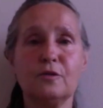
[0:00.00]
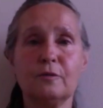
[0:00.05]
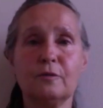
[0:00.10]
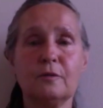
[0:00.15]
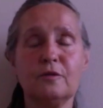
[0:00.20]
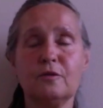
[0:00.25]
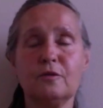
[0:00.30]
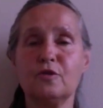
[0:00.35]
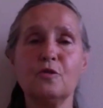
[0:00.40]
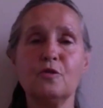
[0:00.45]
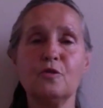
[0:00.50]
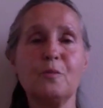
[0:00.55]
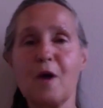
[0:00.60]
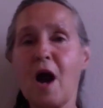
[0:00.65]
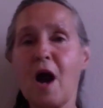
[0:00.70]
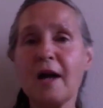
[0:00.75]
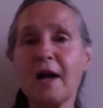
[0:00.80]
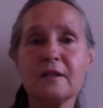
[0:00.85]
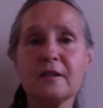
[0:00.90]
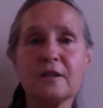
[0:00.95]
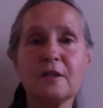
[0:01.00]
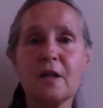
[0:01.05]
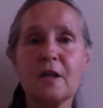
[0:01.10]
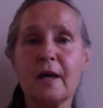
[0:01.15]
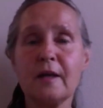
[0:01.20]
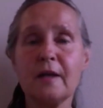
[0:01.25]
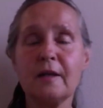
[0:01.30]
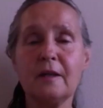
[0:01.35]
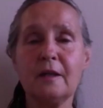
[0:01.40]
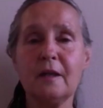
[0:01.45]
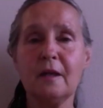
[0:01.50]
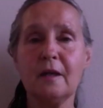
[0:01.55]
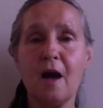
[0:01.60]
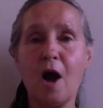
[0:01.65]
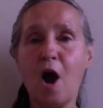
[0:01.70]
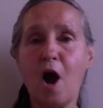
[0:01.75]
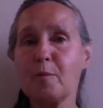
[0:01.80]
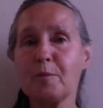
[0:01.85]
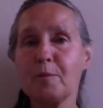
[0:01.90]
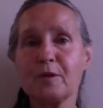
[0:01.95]
super Einstein
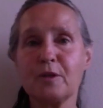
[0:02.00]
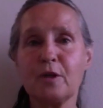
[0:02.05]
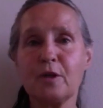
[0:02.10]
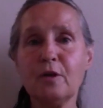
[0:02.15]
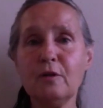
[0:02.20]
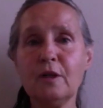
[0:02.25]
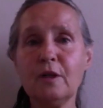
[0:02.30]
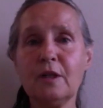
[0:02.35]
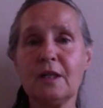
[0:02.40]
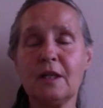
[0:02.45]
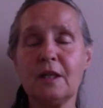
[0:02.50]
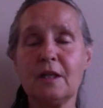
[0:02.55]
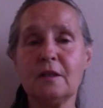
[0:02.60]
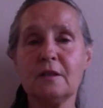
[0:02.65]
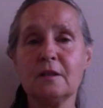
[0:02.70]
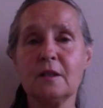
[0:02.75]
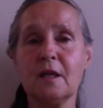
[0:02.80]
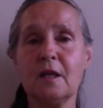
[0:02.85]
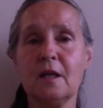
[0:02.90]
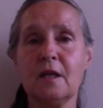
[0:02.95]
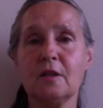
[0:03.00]
opportunities.